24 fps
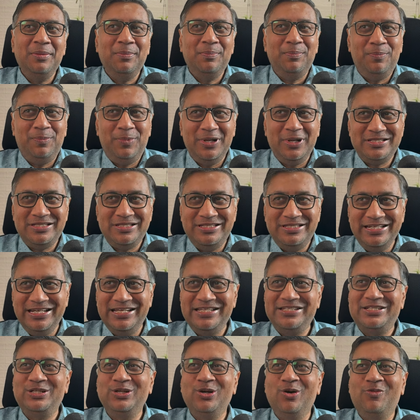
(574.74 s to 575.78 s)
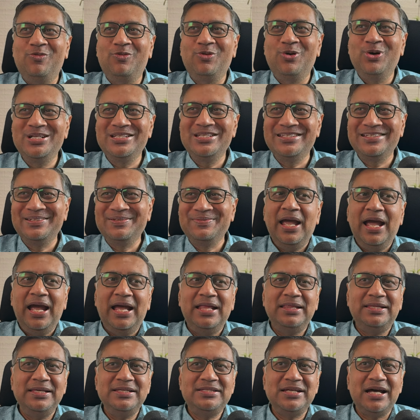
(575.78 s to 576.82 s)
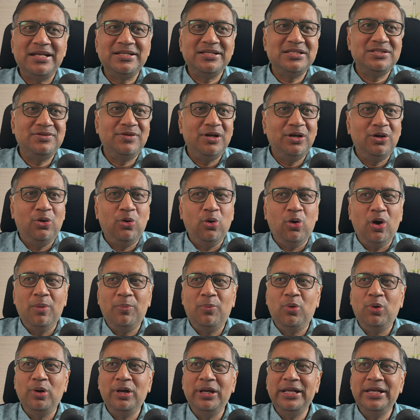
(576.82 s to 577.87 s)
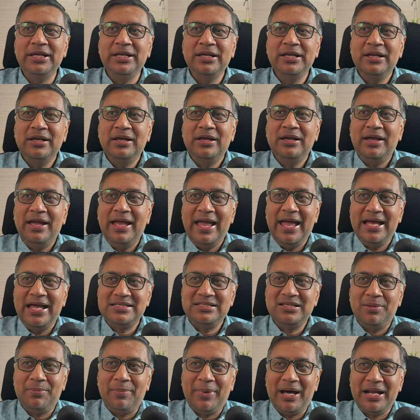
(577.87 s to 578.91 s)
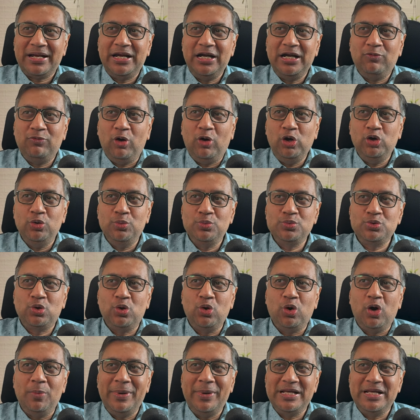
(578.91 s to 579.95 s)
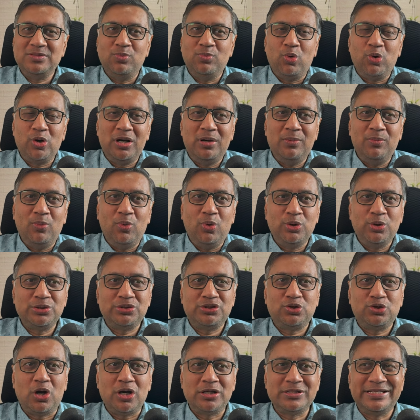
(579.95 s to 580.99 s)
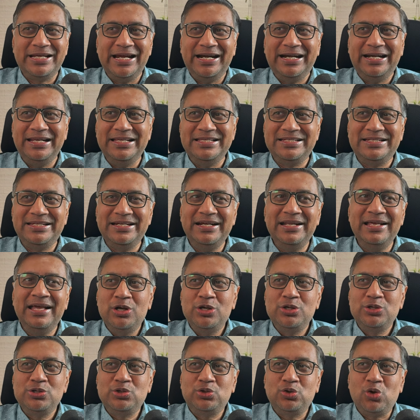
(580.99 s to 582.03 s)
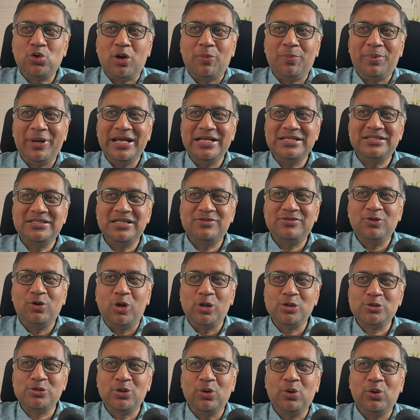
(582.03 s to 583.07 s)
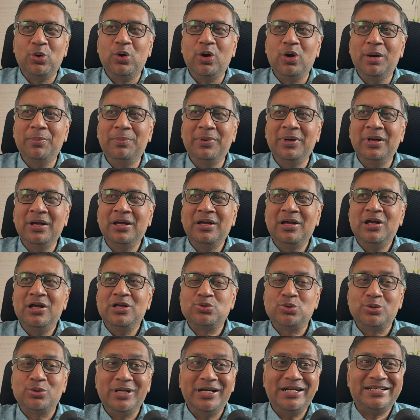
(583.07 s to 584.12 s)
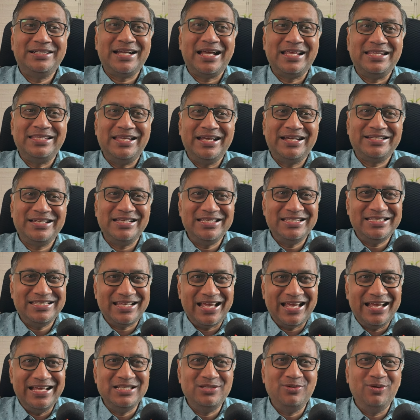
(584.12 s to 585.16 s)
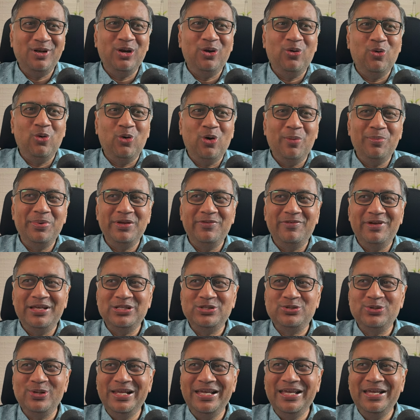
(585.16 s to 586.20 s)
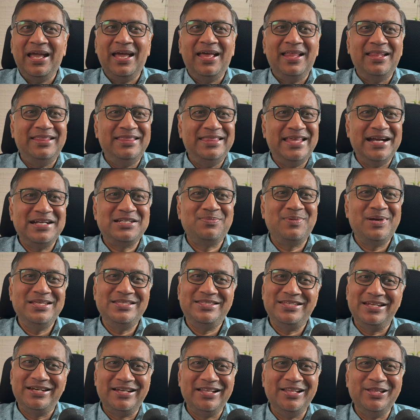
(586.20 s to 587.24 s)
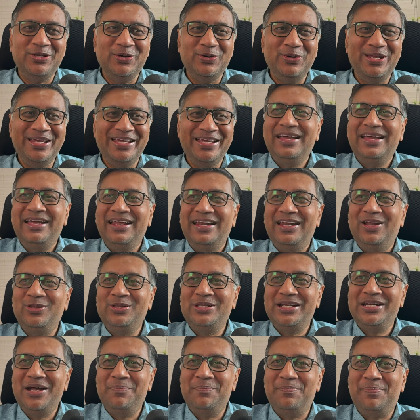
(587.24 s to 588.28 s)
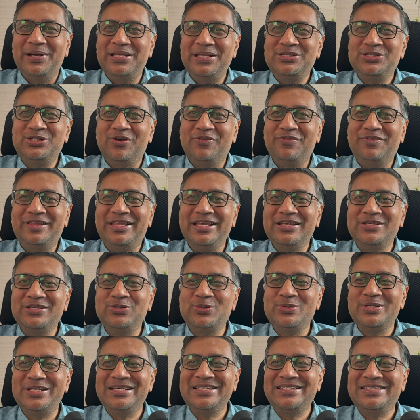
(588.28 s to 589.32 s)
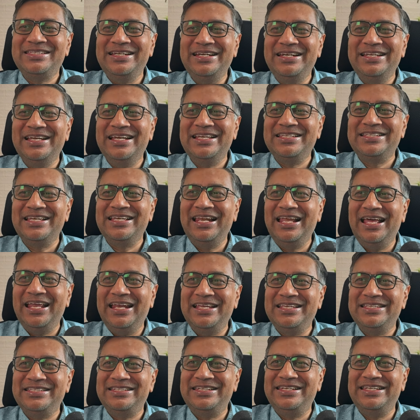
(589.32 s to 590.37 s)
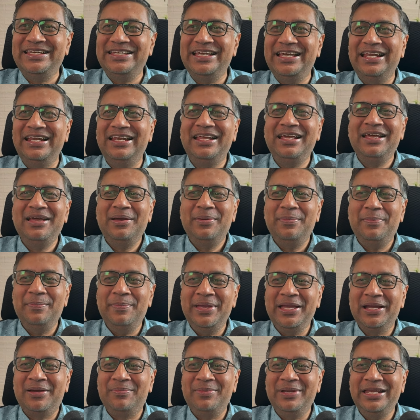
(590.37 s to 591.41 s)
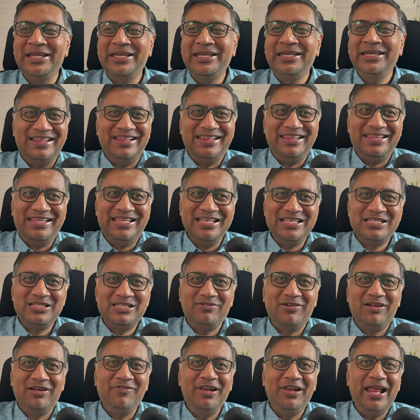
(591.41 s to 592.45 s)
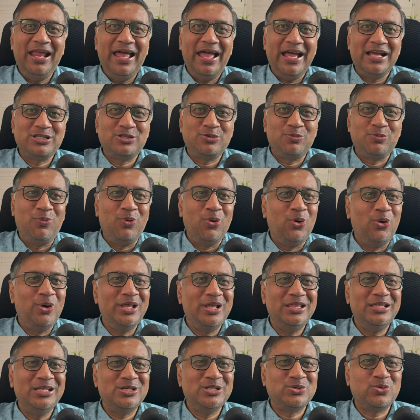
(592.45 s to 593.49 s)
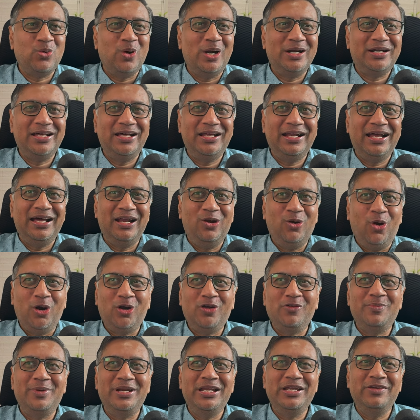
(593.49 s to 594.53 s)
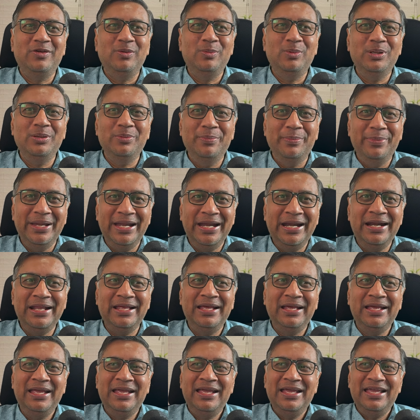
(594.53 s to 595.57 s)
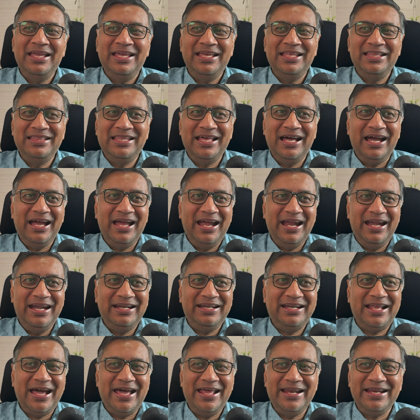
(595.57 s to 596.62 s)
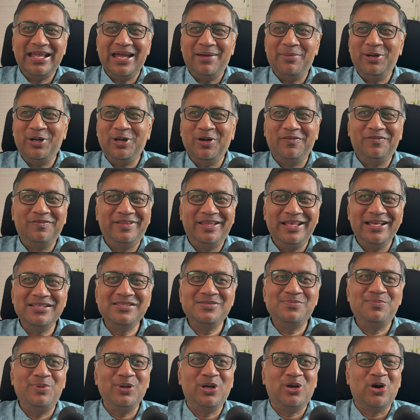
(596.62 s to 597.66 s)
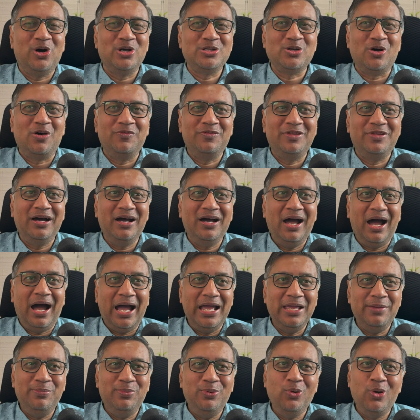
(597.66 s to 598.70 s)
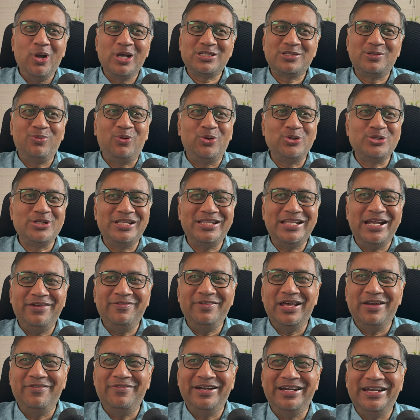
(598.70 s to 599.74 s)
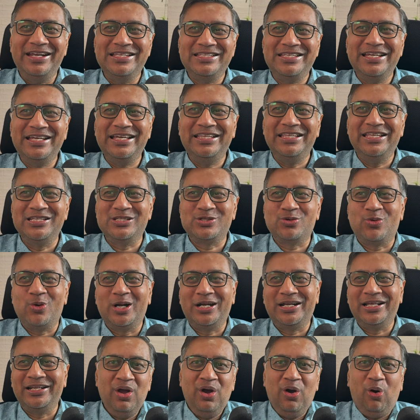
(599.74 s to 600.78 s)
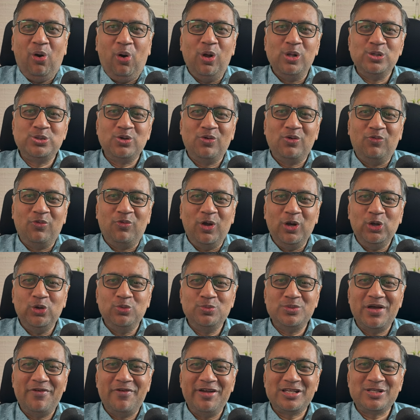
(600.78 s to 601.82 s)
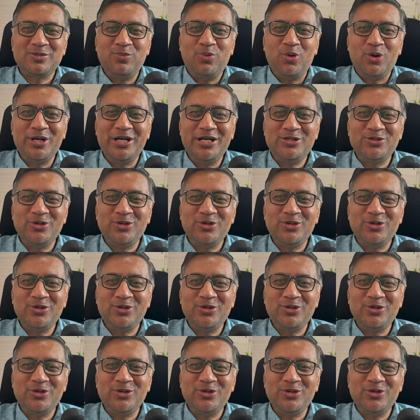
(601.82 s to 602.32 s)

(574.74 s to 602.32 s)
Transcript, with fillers: plus GST, of course. And these charges will go up only as the market volumes go up, as more and more stocks get listed. Stock prices will also go up. So the transaction size will go up eventually. That's my general theory. Now there are a bunch of things using CDSL, NSDL, make money. This one will explode in this quarter. A lot of money will be made. in the entire gamut of things because of the IPO explosion that we are witnessing in this quarter. Also, volumes have exploded, so